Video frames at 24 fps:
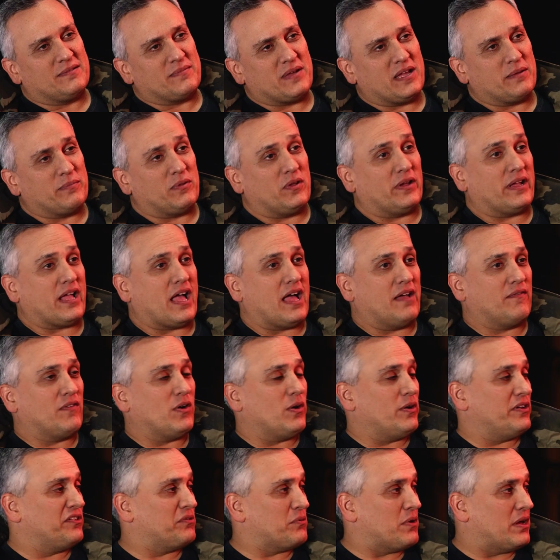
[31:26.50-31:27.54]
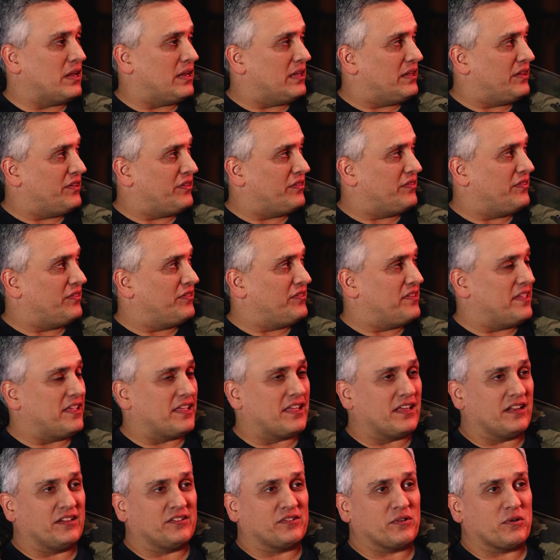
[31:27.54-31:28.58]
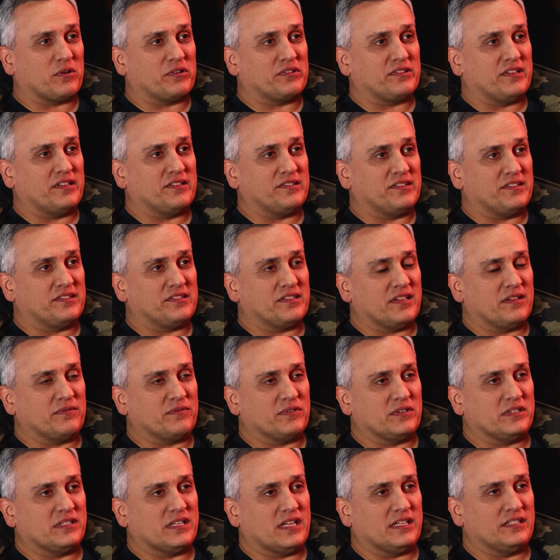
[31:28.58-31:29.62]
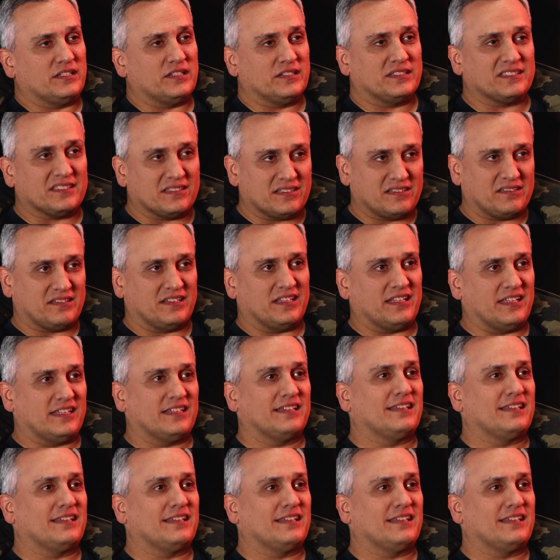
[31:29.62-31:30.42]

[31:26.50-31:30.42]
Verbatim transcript: mind blowing. I've always wanted to sneak on a Scorsese set for a day just to see.